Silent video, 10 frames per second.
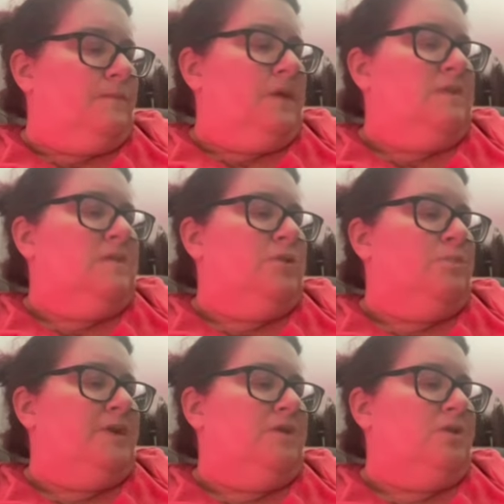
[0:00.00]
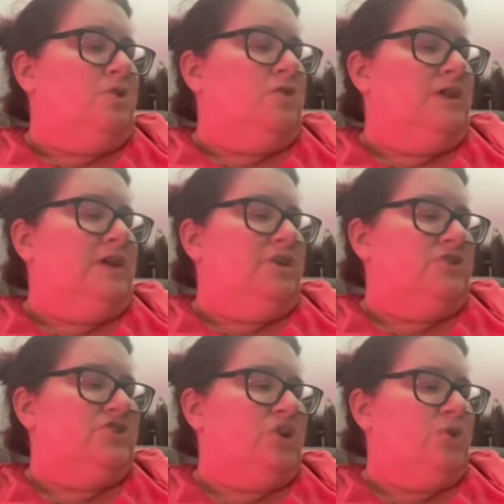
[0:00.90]
a little bit earlier
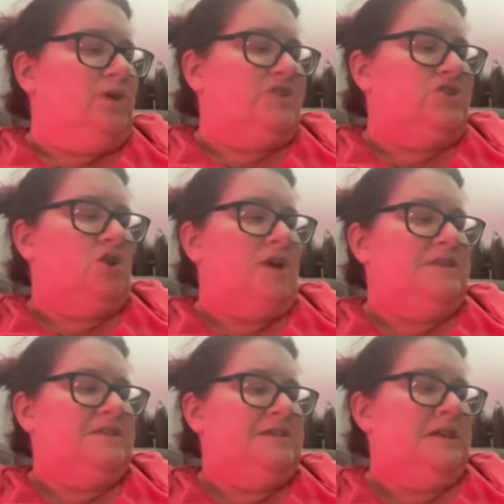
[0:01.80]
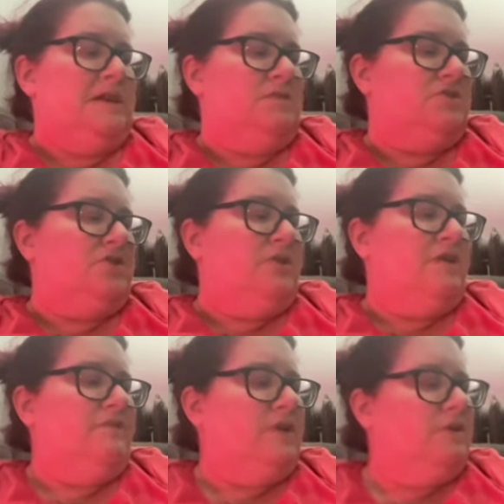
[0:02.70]
so it's not sitting so
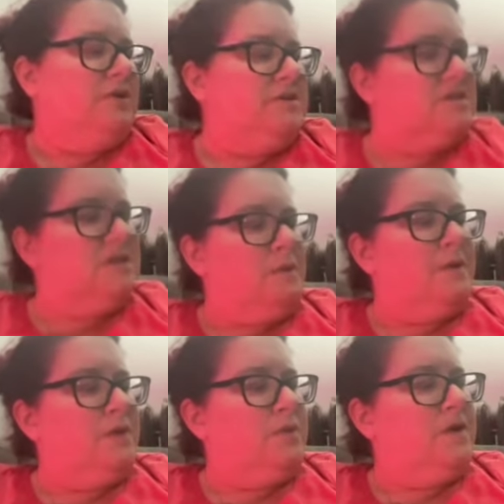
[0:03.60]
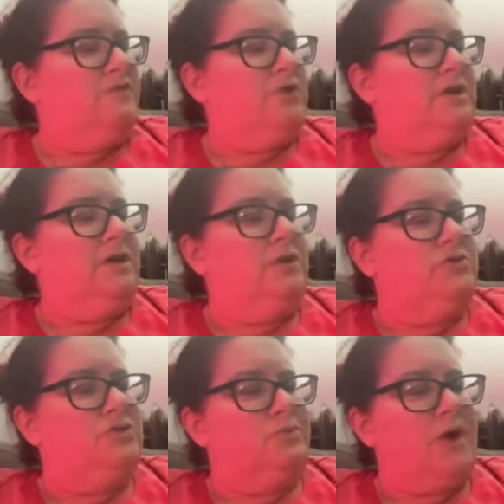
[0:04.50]
heavy on his stomach whenever he
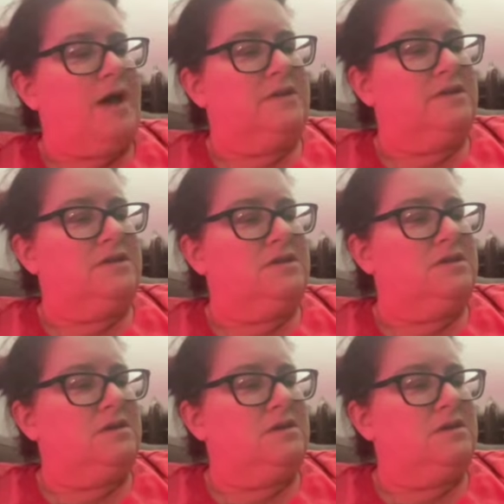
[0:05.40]
goes to practice.